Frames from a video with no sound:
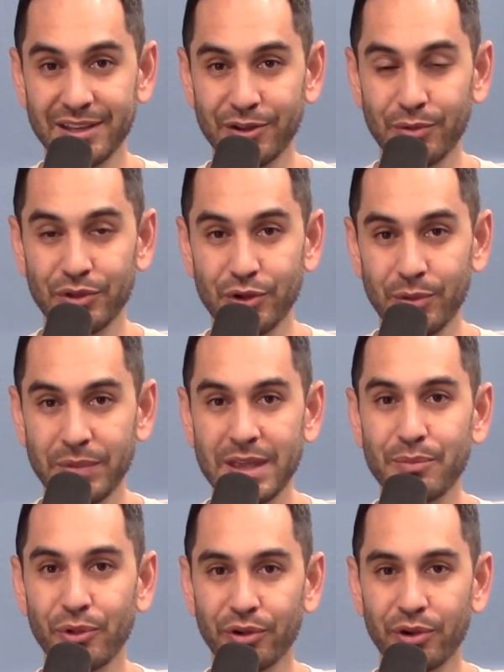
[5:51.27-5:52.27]
You're a
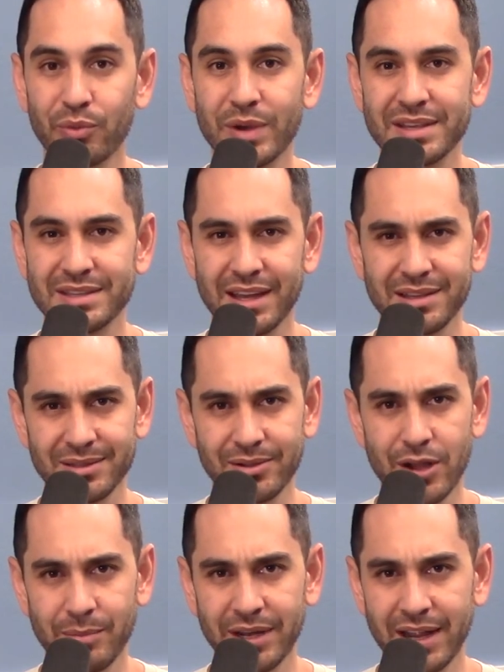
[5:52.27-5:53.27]
people or a race that has a
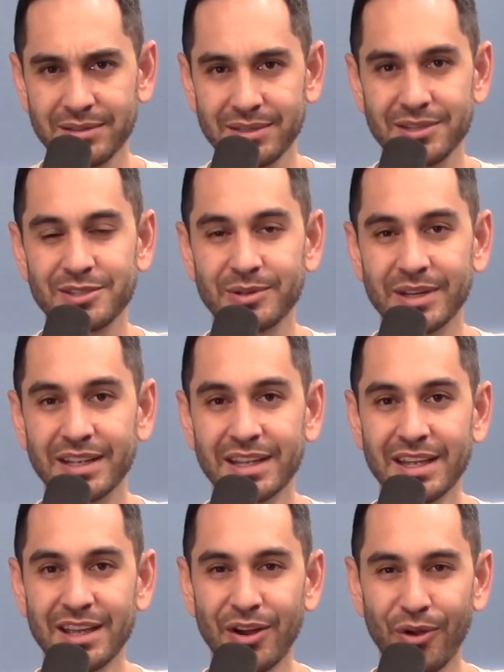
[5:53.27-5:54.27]
common ancestry,
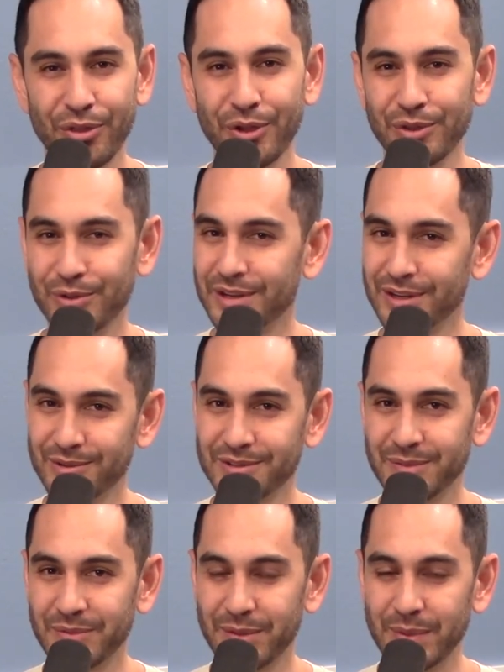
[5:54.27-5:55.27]
although you didn't
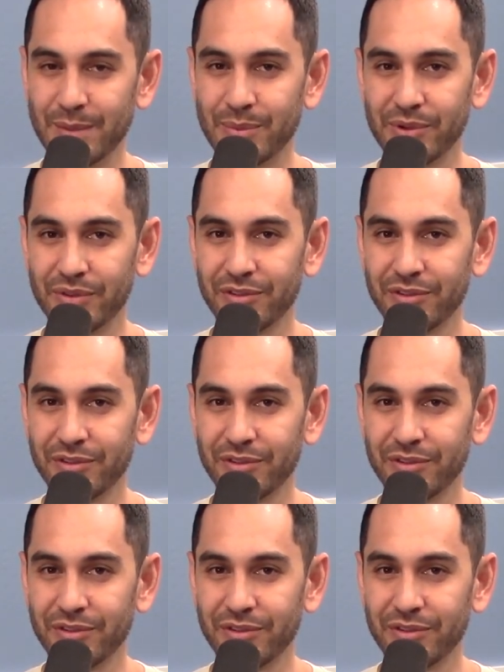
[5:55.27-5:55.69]
used to be a people.